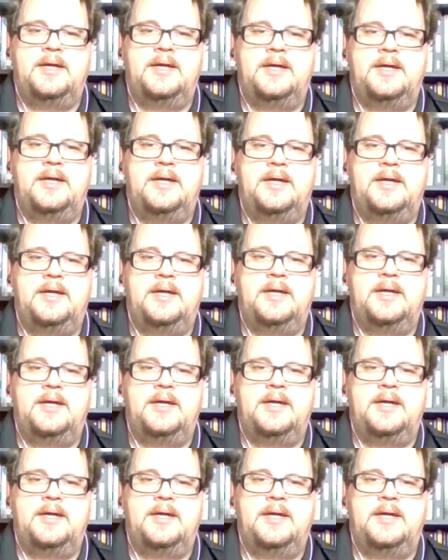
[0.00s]

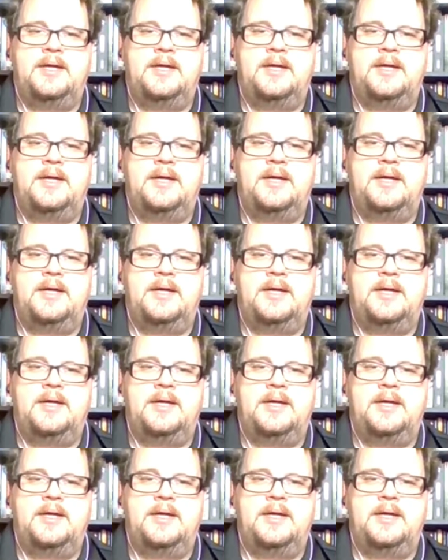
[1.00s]

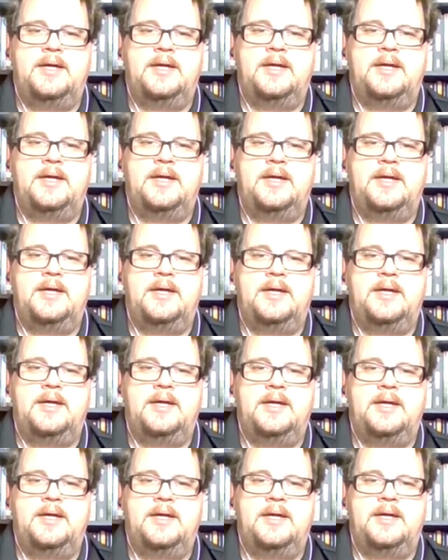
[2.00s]

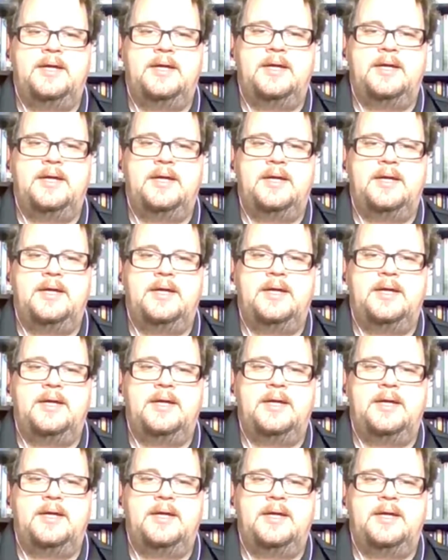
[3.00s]

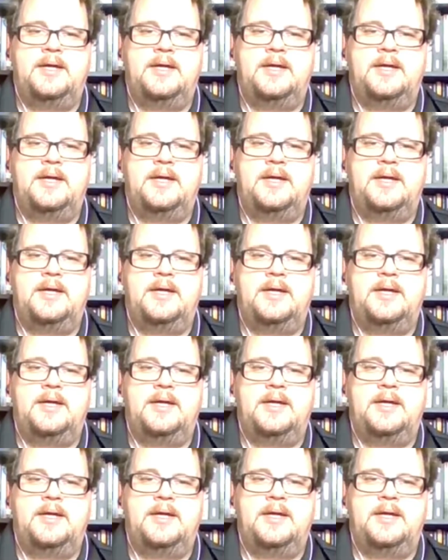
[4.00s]

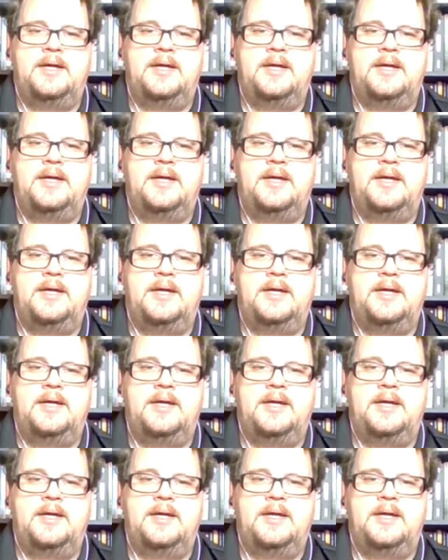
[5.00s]

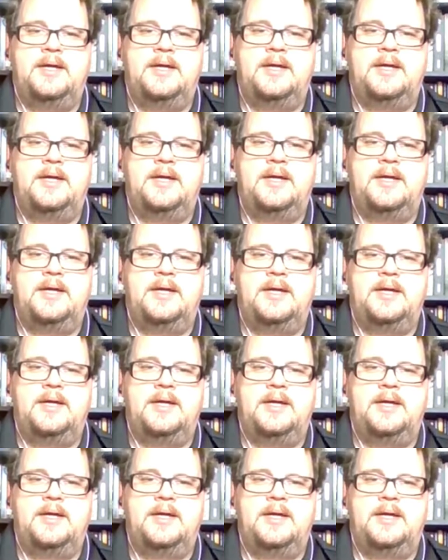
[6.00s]

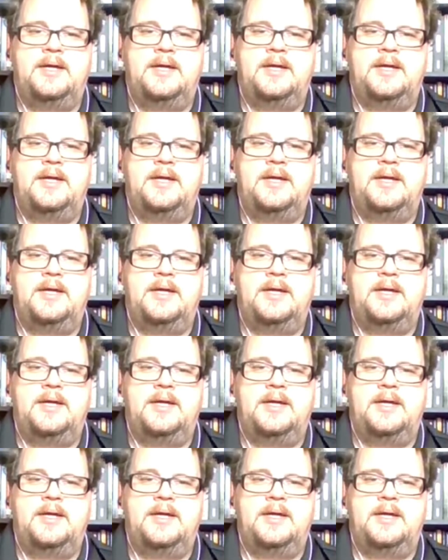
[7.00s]
(silent)